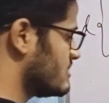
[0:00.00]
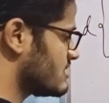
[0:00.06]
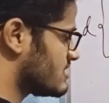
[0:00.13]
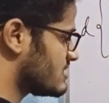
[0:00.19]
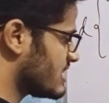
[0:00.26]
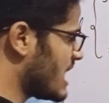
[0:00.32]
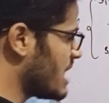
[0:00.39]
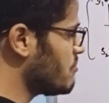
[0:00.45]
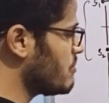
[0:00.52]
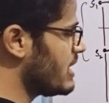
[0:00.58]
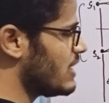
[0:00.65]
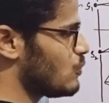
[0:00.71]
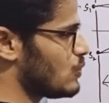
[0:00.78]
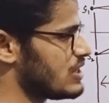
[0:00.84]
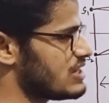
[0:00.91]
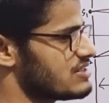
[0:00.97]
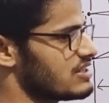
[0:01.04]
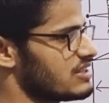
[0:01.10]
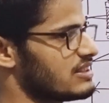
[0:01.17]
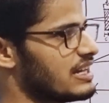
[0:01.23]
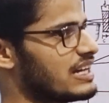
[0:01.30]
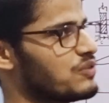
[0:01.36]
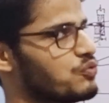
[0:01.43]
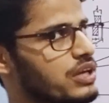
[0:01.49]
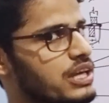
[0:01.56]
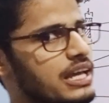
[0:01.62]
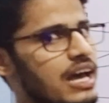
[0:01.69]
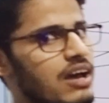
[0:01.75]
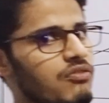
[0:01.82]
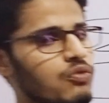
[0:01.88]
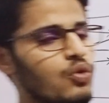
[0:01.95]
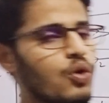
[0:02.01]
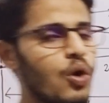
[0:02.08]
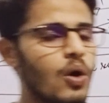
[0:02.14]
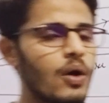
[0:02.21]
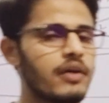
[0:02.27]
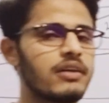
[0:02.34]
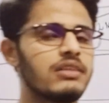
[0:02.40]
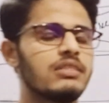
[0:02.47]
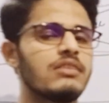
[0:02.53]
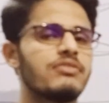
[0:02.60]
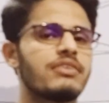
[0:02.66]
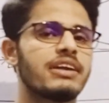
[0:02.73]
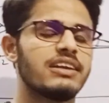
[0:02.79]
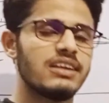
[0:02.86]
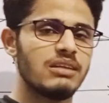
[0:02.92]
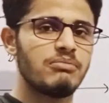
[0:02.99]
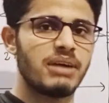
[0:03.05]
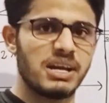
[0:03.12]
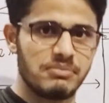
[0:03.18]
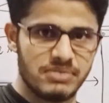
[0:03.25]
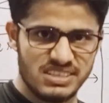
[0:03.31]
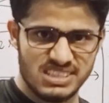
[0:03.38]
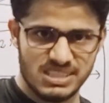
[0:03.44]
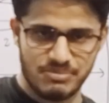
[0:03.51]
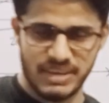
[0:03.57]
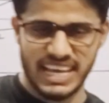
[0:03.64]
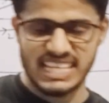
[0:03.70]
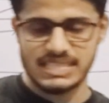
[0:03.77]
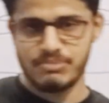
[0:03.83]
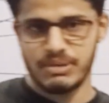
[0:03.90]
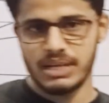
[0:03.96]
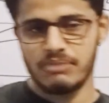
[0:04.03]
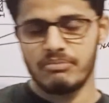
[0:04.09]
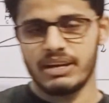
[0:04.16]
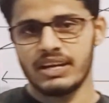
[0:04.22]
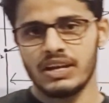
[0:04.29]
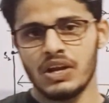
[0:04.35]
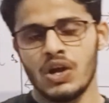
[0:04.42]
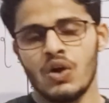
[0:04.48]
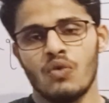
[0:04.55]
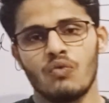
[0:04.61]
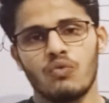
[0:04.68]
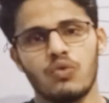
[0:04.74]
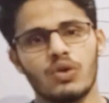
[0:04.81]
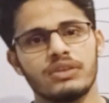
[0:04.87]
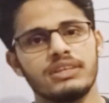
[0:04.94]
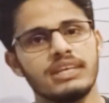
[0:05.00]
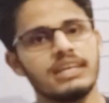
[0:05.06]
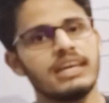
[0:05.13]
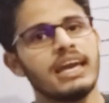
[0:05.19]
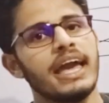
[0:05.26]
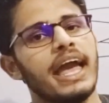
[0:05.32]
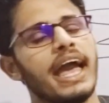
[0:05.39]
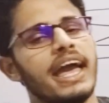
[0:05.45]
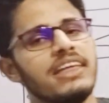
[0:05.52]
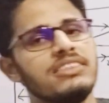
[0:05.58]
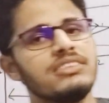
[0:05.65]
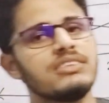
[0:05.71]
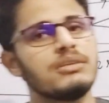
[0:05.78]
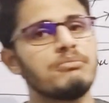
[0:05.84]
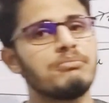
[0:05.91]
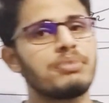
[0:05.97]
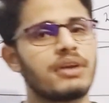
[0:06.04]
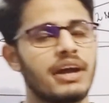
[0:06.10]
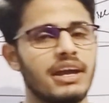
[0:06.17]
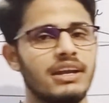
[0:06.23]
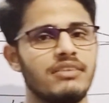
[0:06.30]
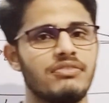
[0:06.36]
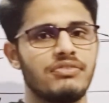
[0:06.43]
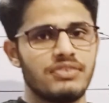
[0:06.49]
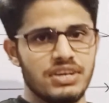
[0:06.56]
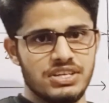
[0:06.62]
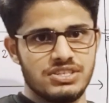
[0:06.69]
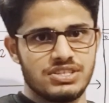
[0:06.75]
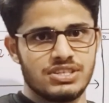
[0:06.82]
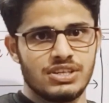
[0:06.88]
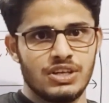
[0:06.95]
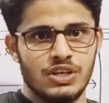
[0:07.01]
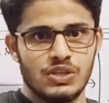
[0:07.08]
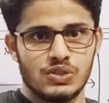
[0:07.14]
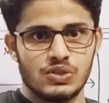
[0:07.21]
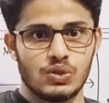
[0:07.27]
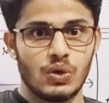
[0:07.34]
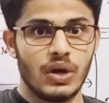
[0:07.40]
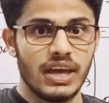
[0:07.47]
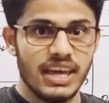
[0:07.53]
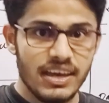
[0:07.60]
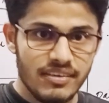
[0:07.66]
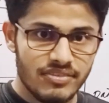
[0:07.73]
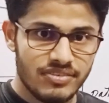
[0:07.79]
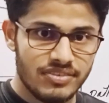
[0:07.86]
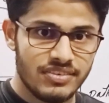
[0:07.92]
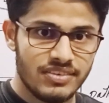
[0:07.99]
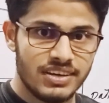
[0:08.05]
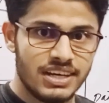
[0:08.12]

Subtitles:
the same equation that we have got in the Fresnel biprism experiment for the nth bright fringe. So if